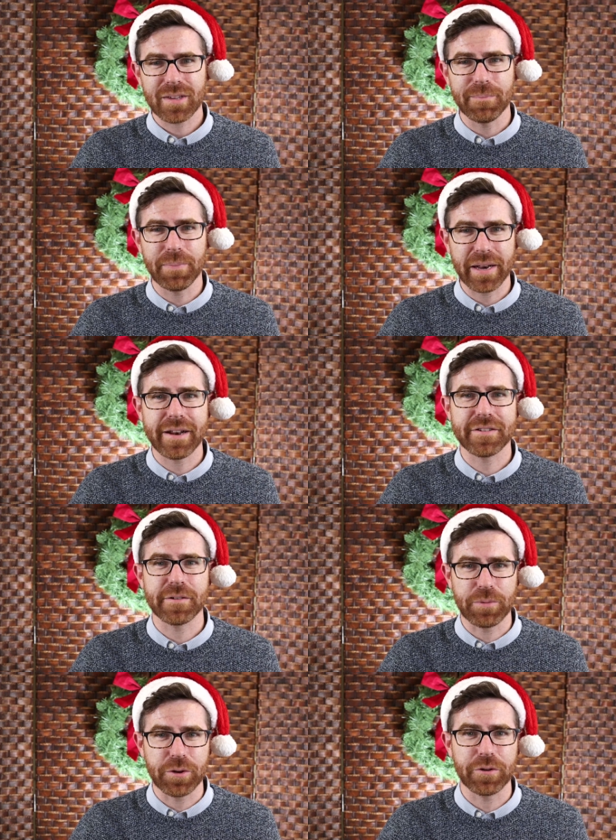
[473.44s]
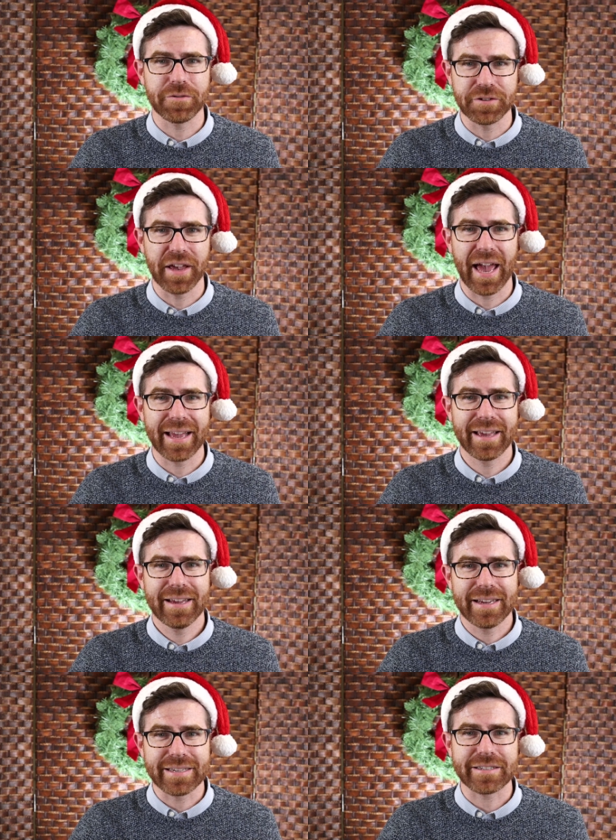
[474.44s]
But it is a beautiful day.
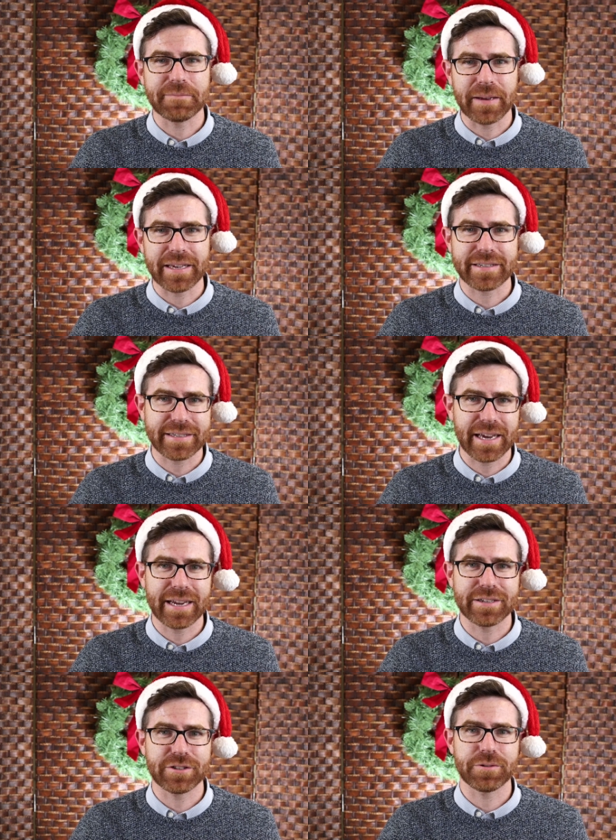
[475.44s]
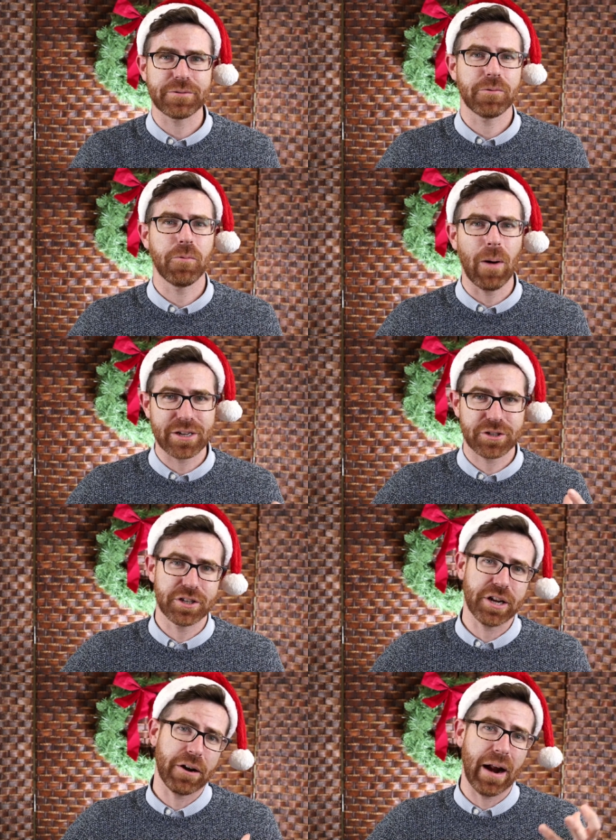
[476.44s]
It's an amazing day to watch the
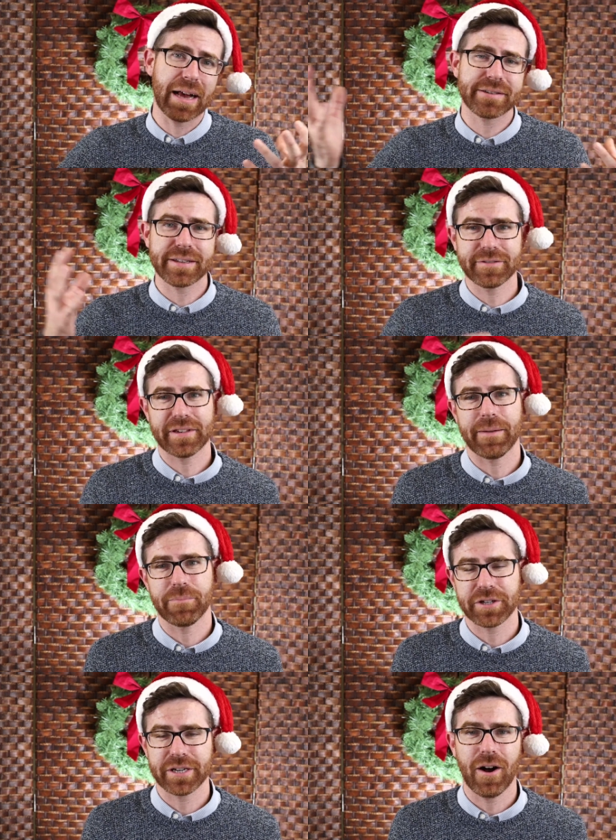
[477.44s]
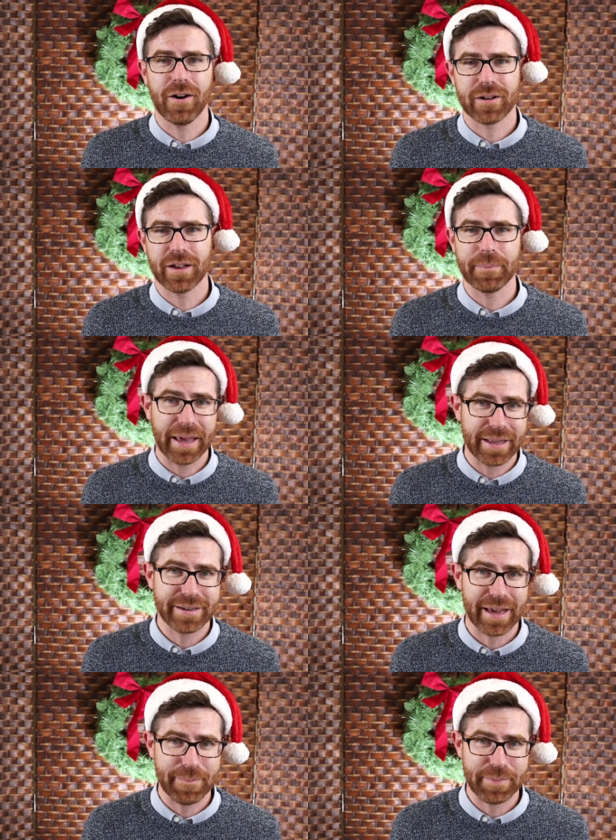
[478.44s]
generosity of St. Bridget all come
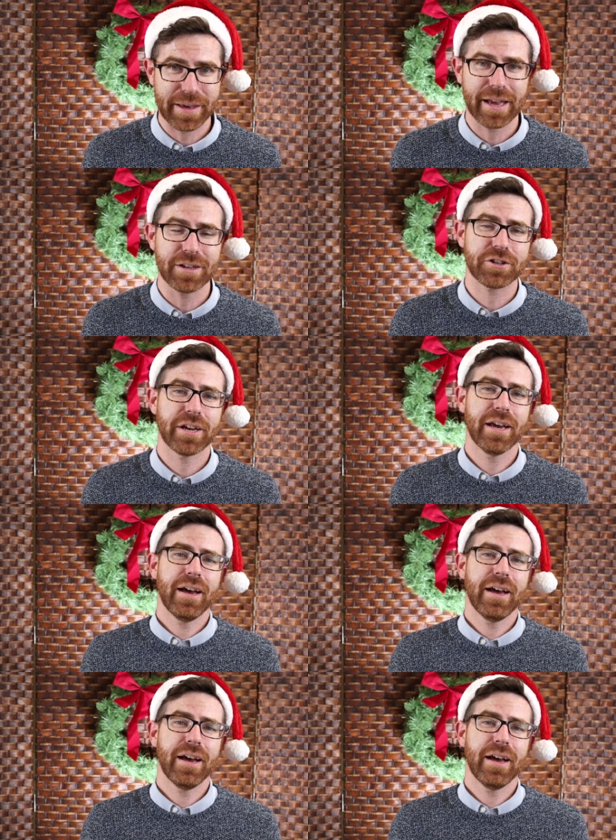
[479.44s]
into MPH.